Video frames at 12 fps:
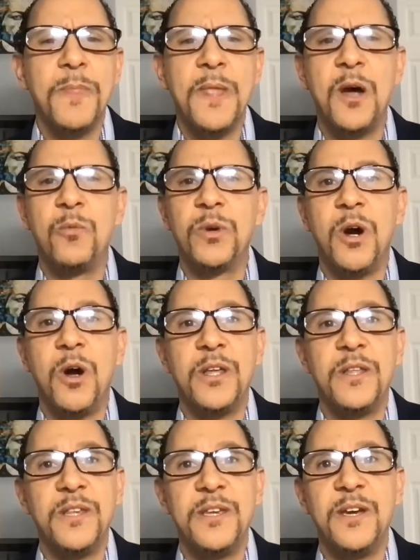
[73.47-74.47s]

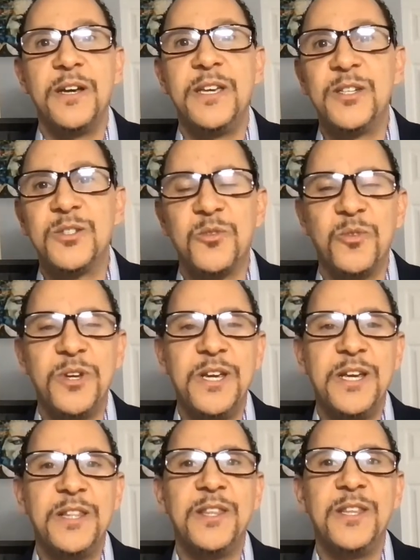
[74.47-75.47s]
regarding the
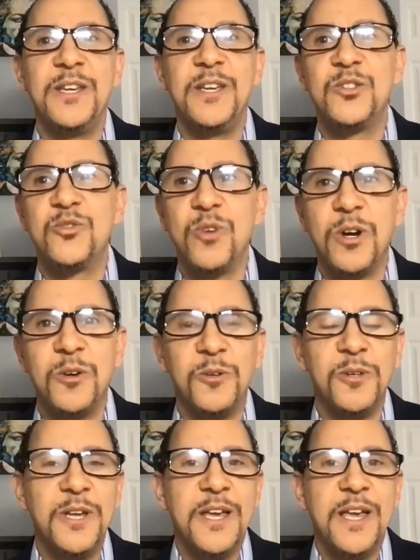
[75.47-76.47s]
history and the
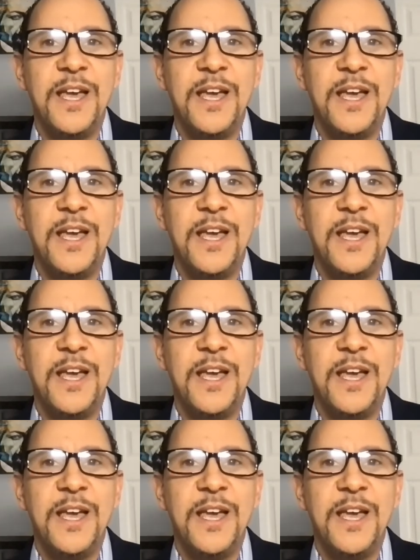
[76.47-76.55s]
struggle